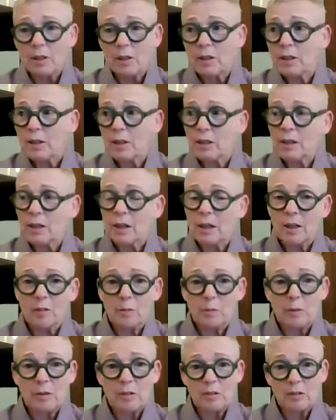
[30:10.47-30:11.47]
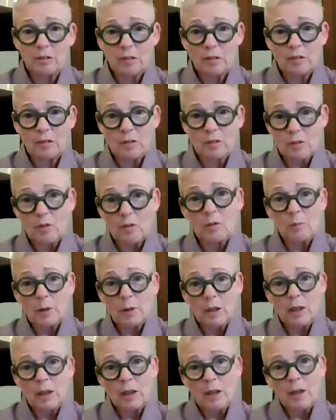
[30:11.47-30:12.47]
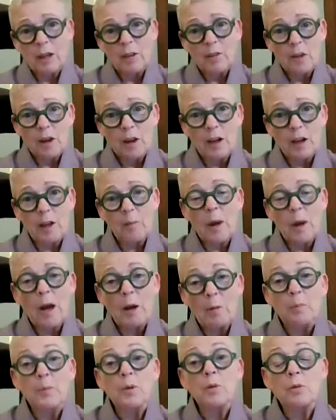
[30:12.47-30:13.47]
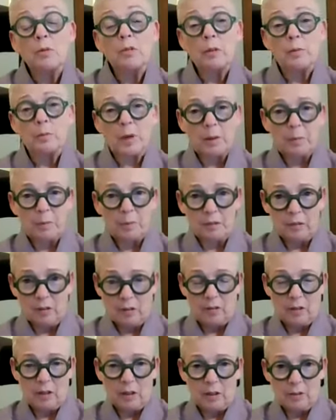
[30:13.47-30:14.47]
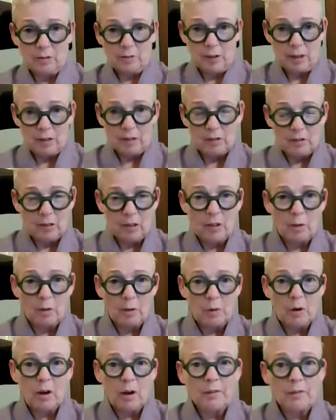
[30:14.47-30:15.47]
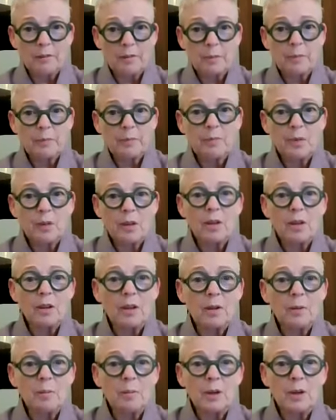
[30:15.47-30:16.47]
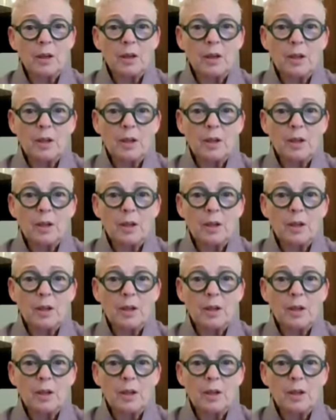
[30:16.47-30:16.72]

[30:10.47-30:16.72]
it has been suggested to me that I am abusing my position as a senior prof.